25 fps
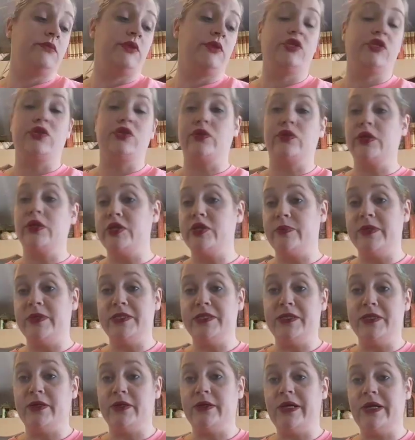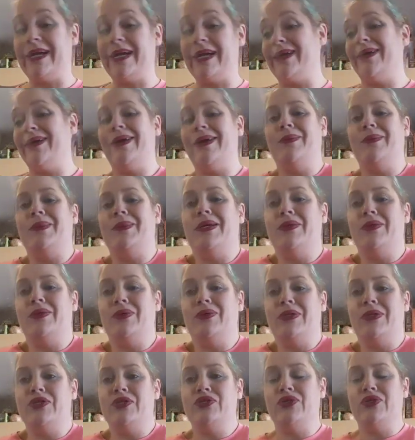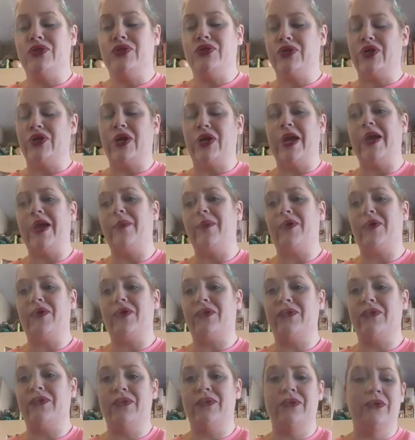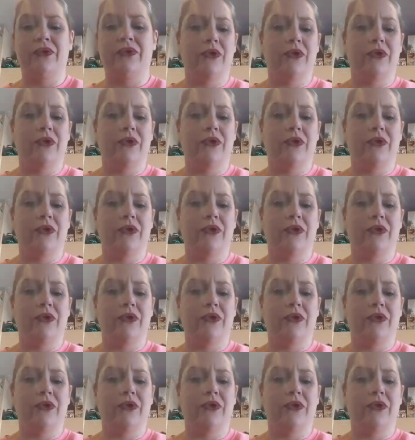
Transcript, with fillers: starchy material. I, am not really sure. Your hammer